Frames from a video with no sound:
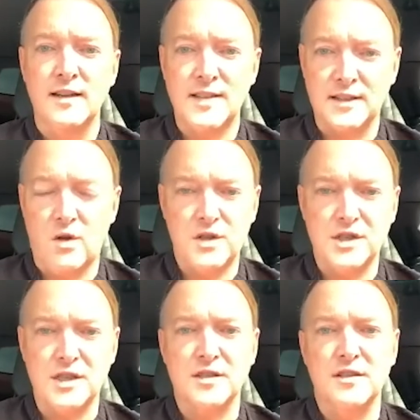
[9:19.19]

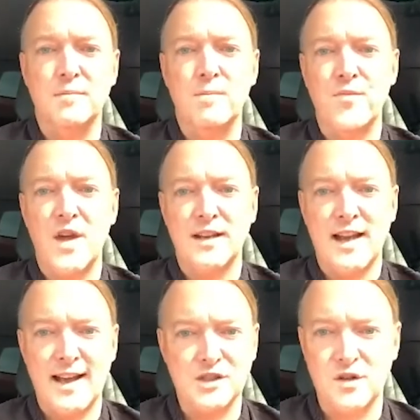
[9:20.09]
technology system that
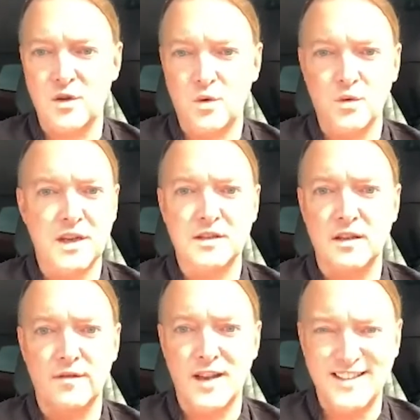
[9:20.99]
has got all these
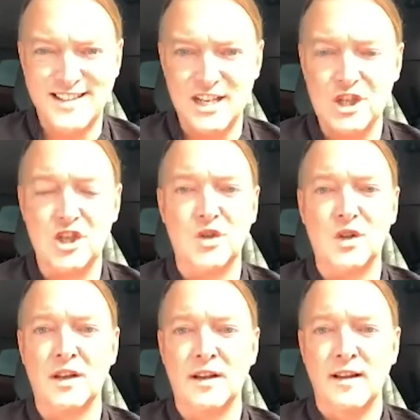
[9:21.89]
kind of additional